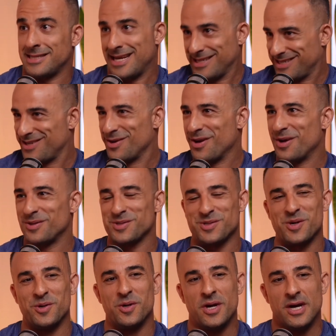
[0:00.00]

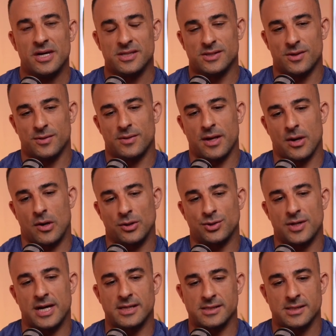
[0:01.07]
handstands, so the
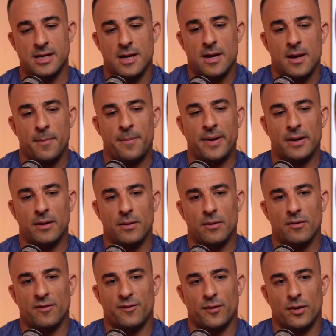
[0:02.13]
contrast. But
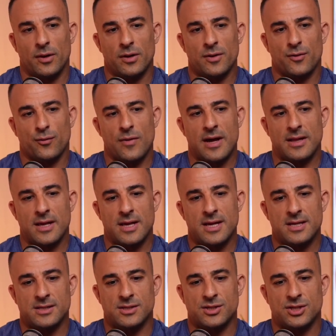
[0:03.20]
for her throughout the
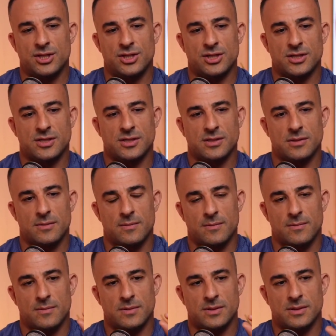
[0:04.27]
years, she just,
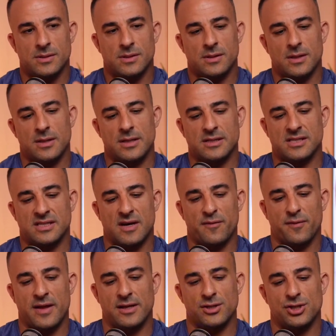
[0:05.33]
the
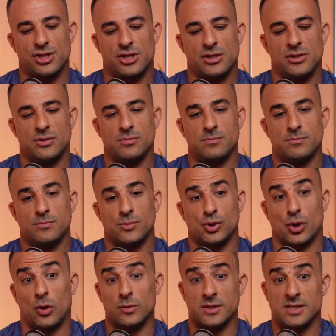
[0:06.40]
stuff that she
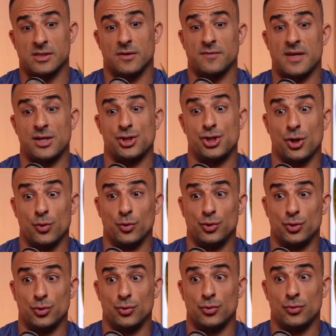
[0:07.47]
told herself that she could
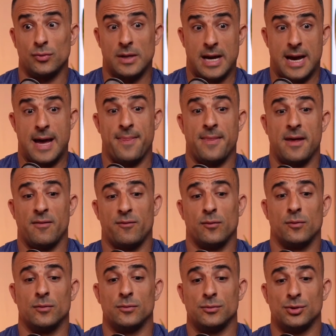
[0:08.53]
do and
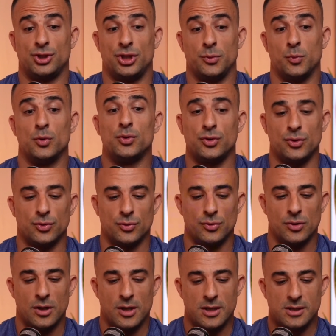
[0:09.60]
therefore she would
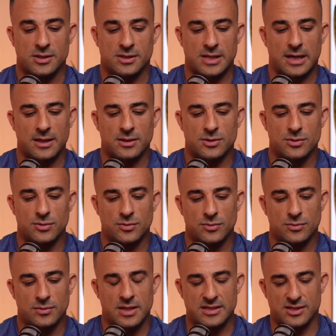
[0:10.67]
do,
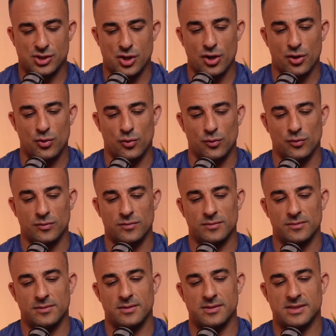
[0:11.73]
the circle
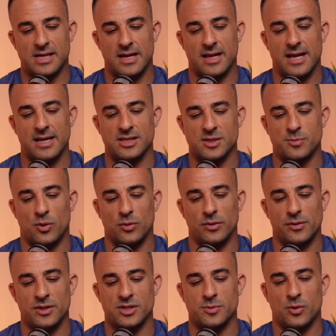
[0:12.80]
started to get
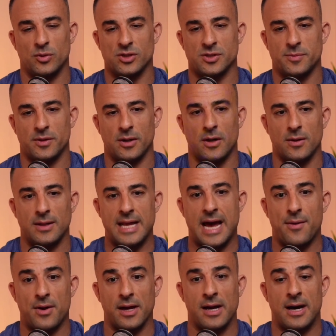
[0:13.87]
smaller and smaller and smaller. Oh,
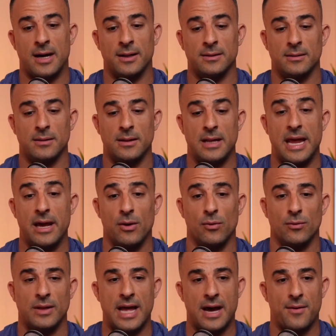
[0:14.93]
now I can't
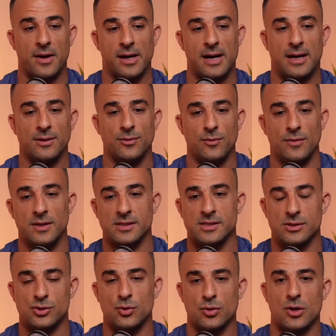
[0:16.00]
kneel. Now I can't do
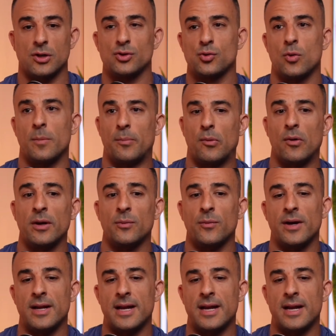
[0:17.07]
this. Got to a point where